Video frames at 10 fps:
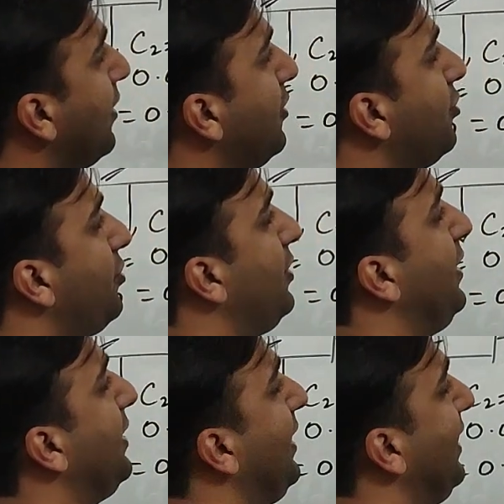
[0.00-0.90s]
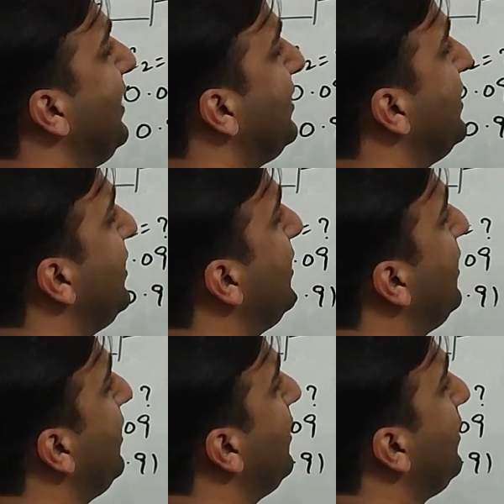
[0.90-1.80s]
So C3 is
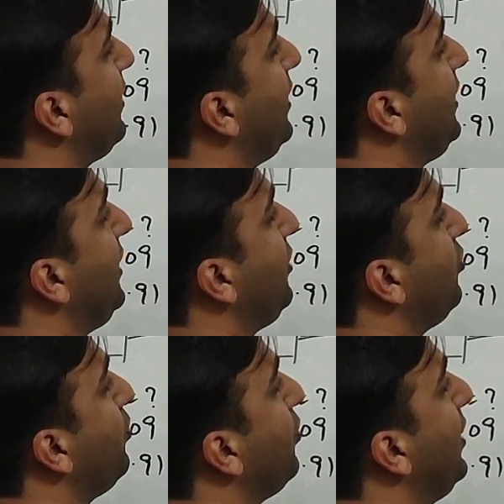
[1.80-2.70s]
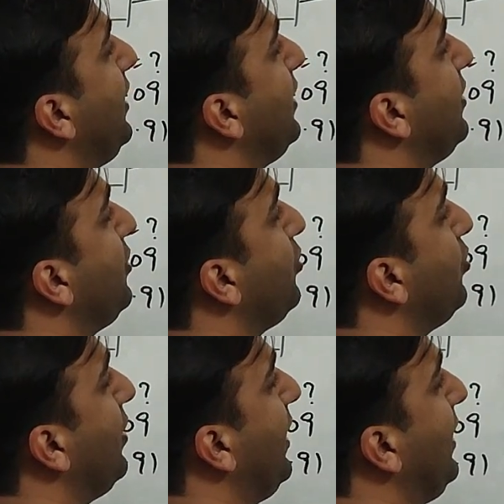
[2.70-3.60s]

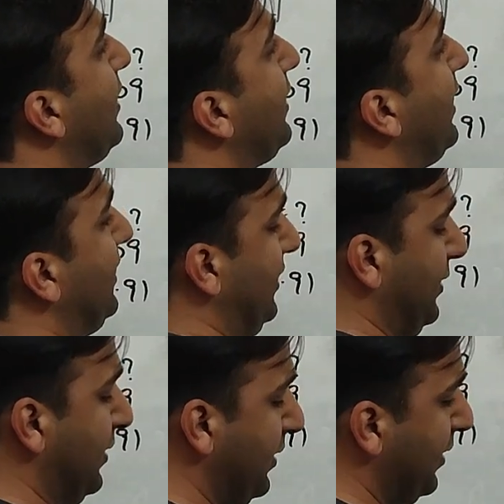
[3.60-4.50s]
32.28 kgs.